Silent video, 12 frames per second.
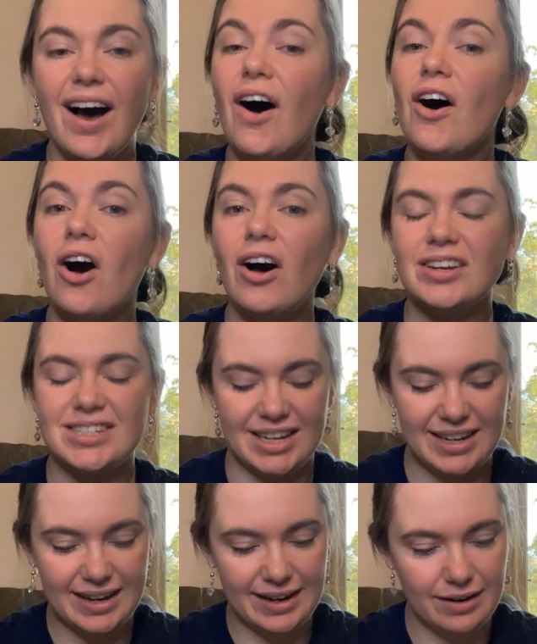hot
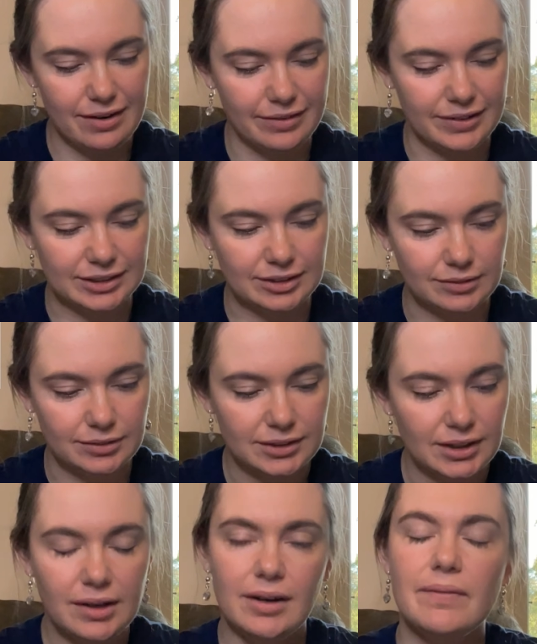here and
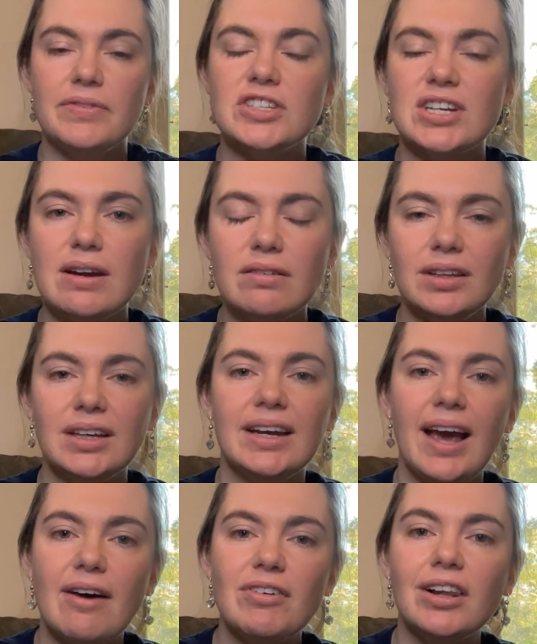generally
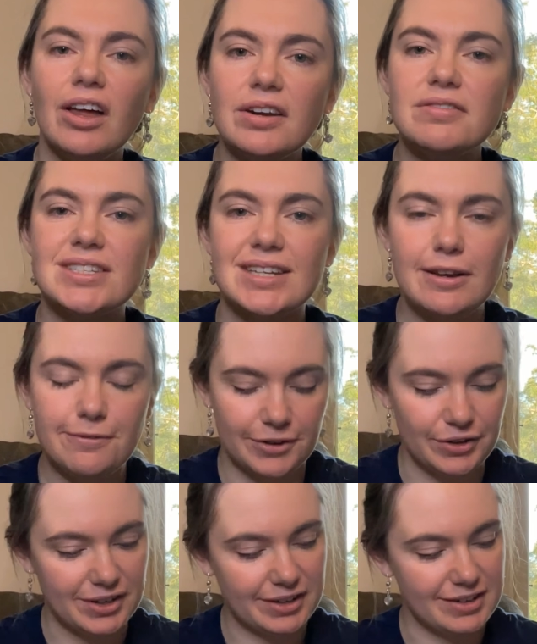have a lot of
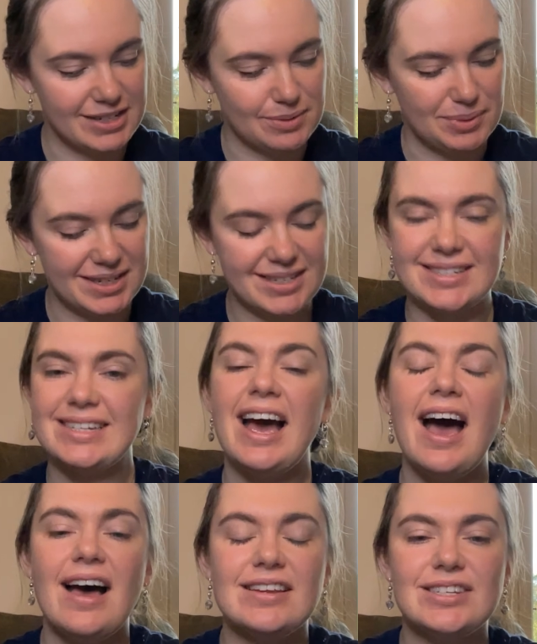seafood at Christmas.
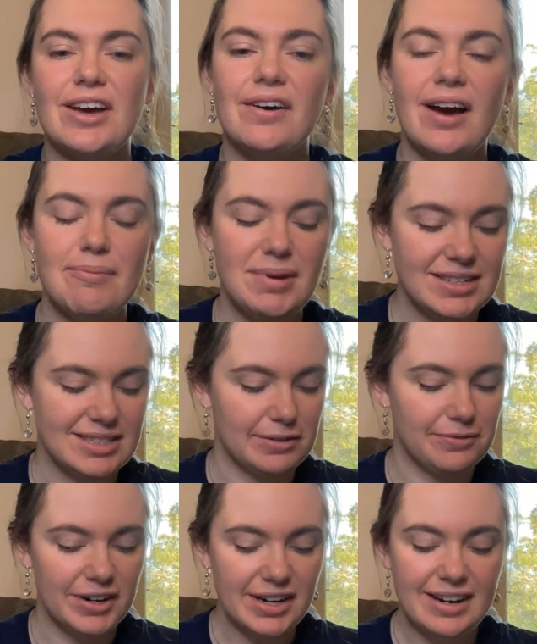So a bit
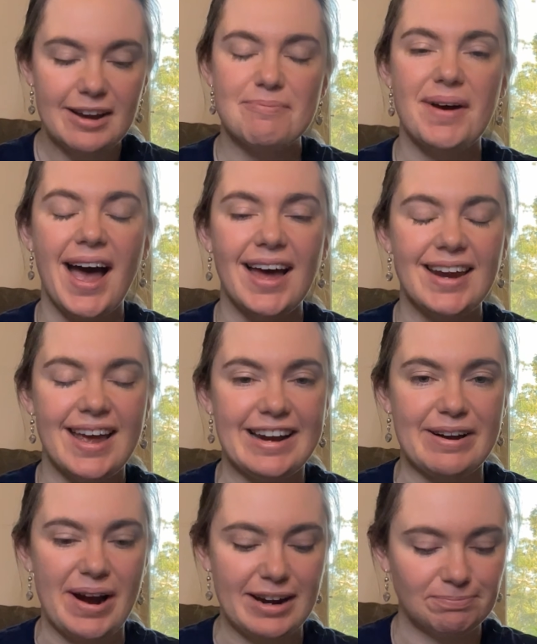different, but
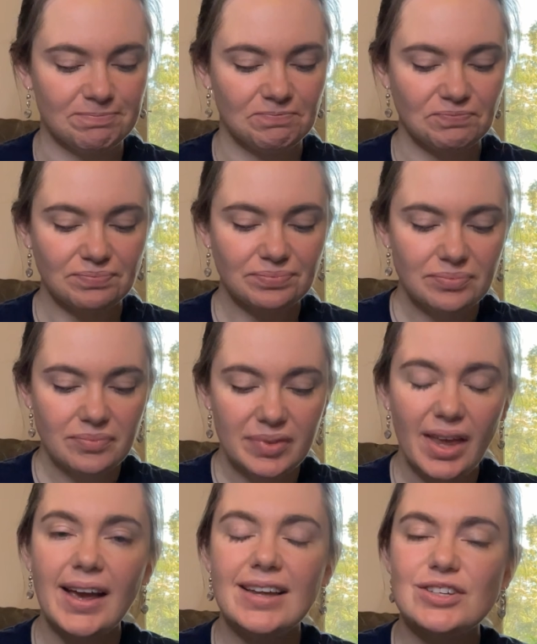anyway.
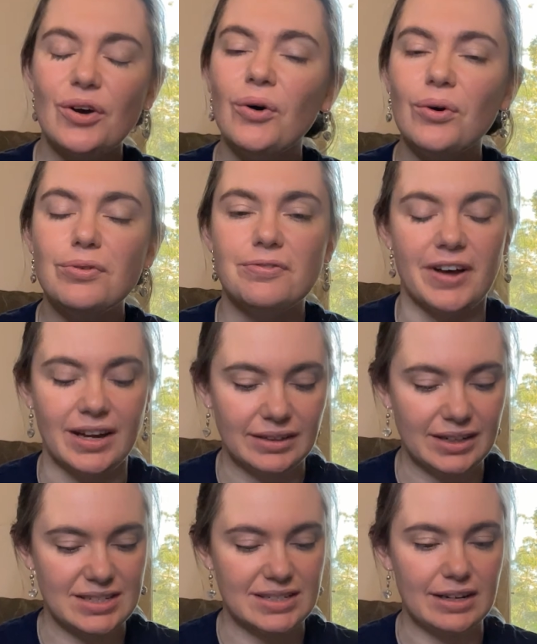It's all fun,
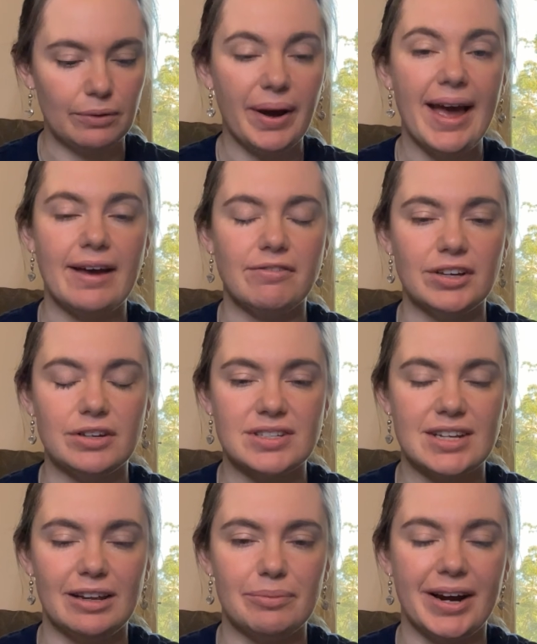isn't it? Wherever you
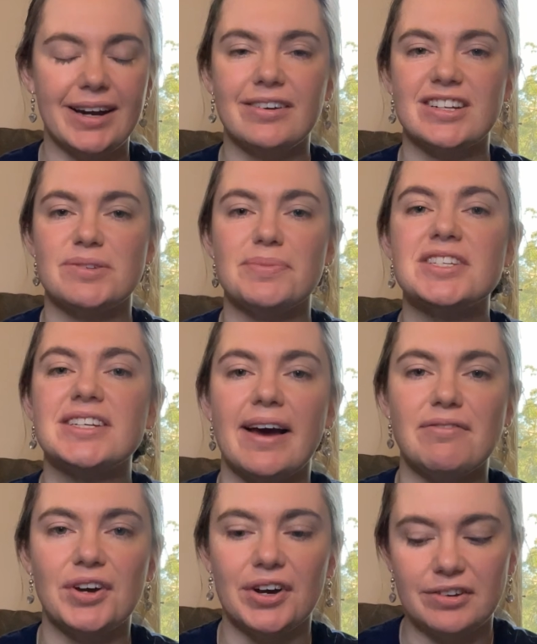celebrate Christmas, you
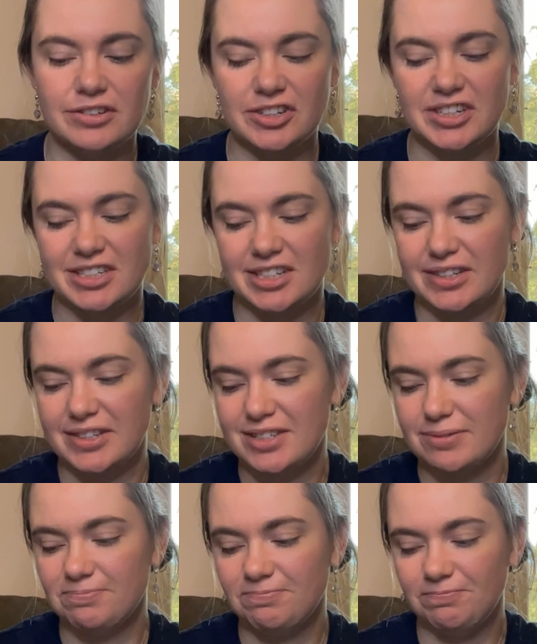have your own traditions.
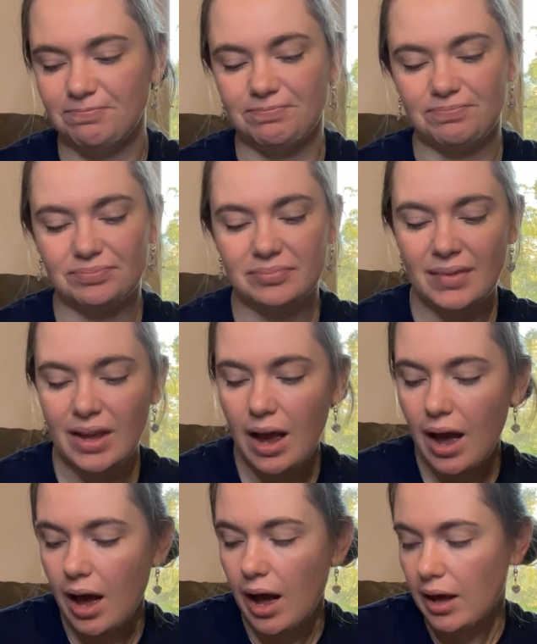
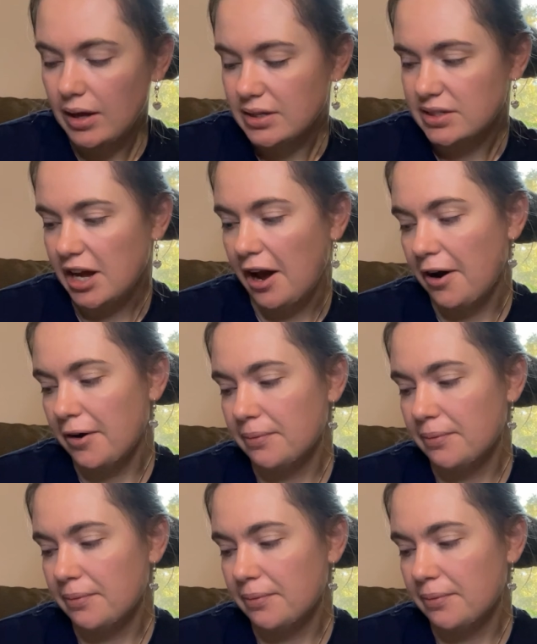So